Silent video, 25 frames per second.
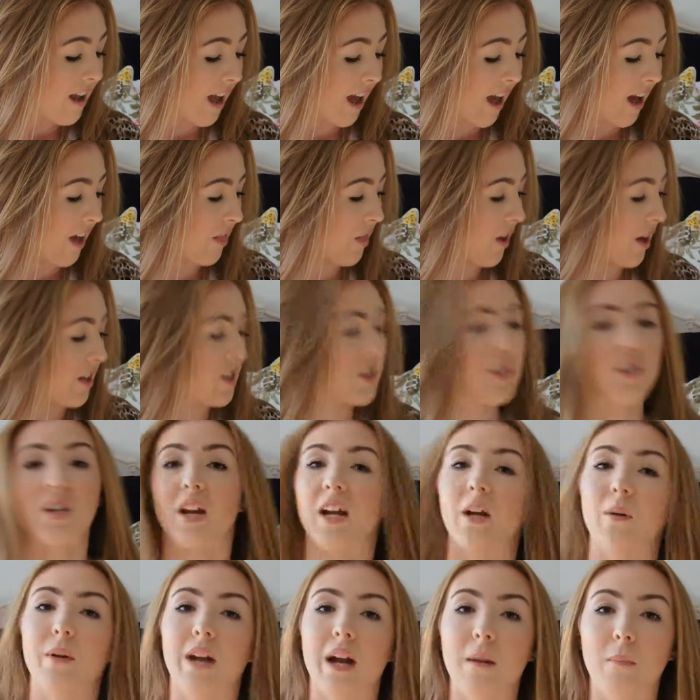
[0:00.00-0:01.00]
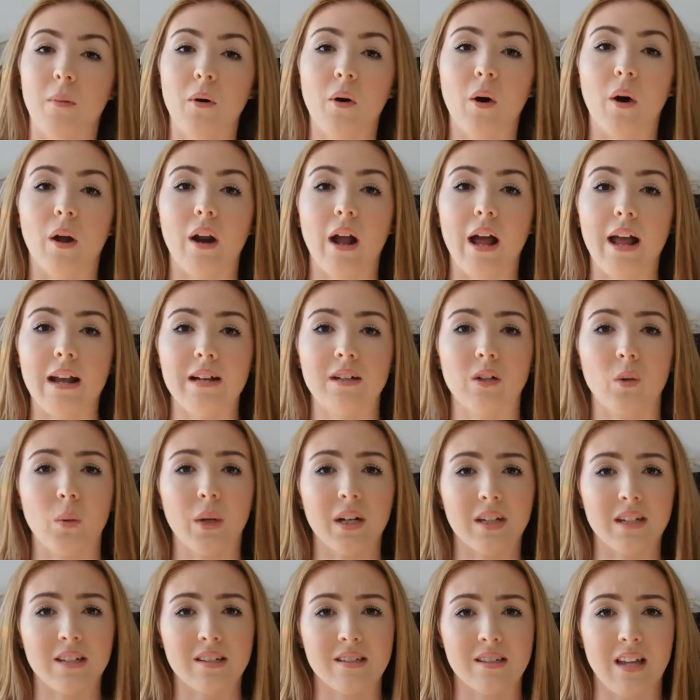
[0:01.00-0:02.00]
I thought I'd show you what I bought. And
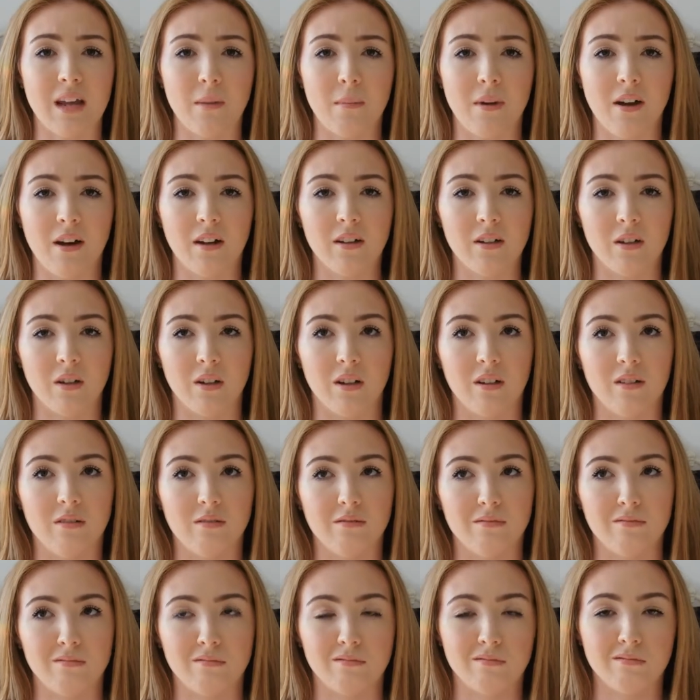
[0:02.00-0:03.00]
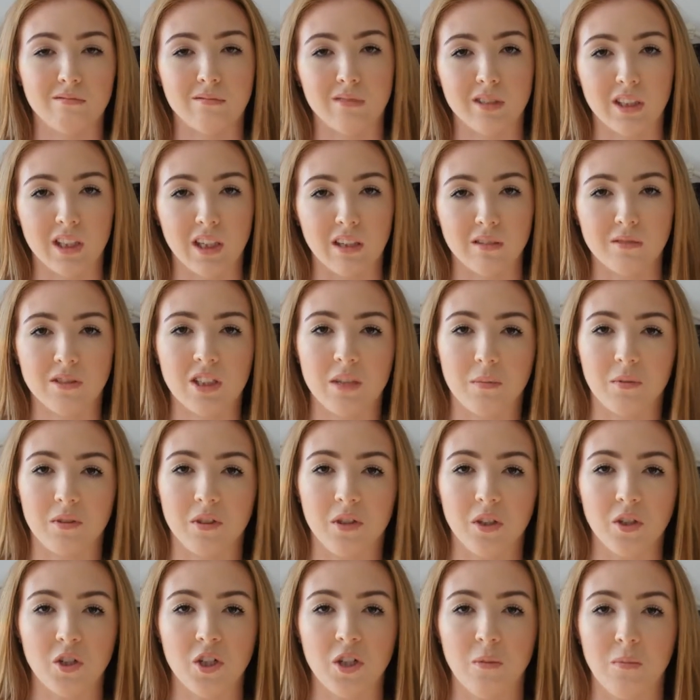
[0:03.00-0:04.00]
quick disclaimer, oh, you
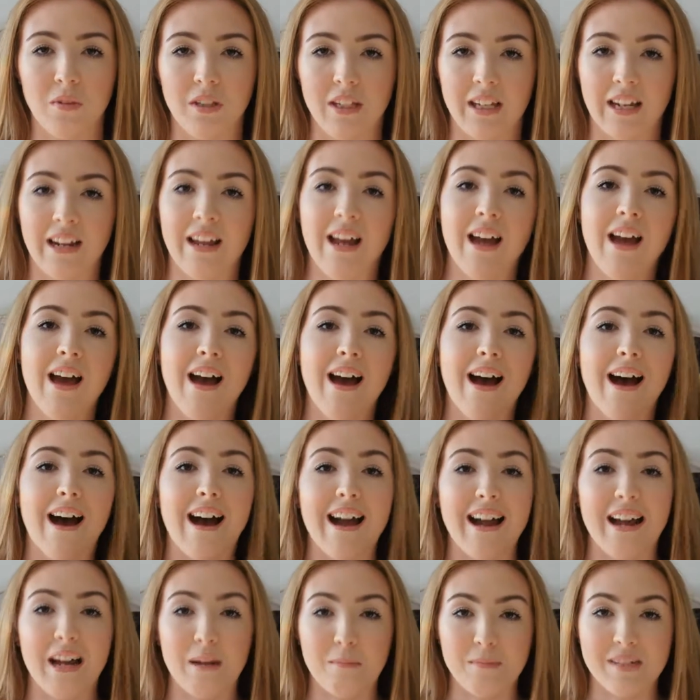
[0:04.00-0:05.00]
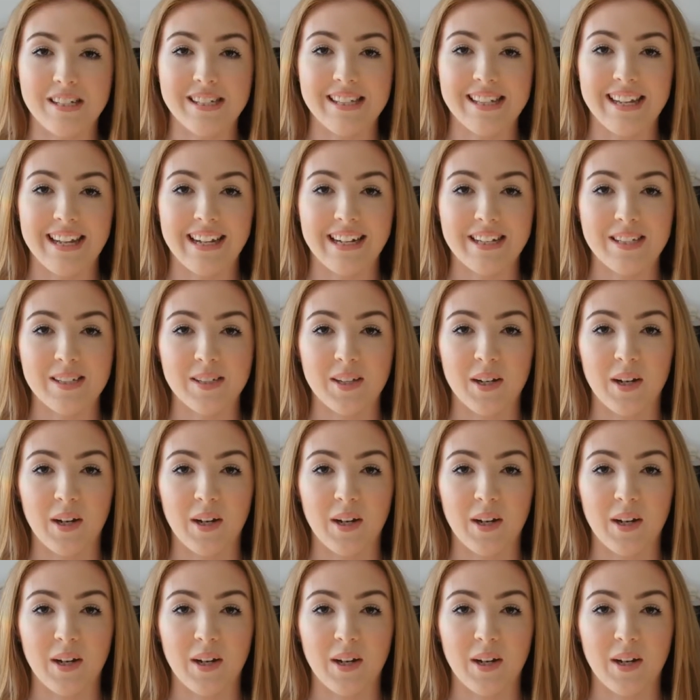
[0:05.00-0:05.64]
know, YouTube thing, I am sick.